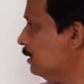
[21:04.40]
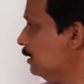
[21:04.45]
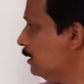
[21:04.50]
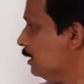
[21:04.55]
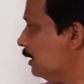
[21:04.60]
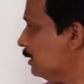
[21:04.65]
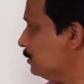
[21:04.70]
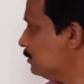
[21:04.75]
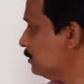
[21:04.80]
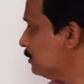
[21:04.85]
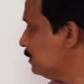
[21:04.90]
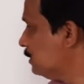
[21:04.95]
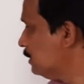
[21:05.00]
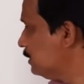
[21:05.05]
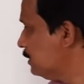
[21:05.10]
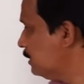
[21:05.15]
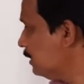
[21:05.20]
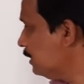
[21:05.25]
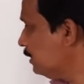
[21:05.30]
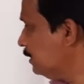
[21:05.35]

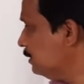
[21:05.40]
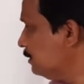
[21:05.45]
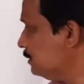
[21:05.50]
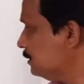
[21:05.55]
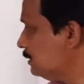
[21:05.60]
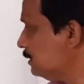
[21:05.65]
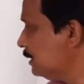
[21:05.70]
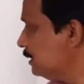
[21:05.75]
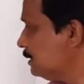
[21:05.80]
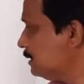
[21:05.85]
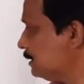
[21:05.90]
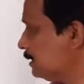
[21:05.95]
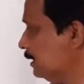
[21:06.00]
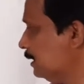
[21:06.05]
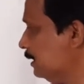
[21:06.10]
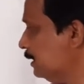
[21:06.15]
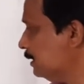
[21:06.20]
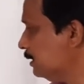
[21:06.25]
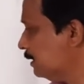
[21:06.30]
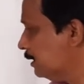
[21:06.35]
isosceles triangles, and
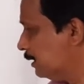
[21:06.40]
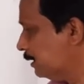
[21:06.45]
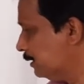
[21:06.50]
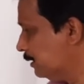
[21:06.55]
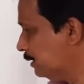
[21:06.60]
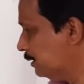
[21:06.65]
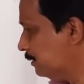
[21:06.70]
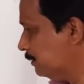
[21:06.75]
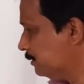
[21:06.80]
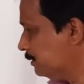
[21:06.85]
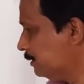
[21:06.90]
scalene triangle.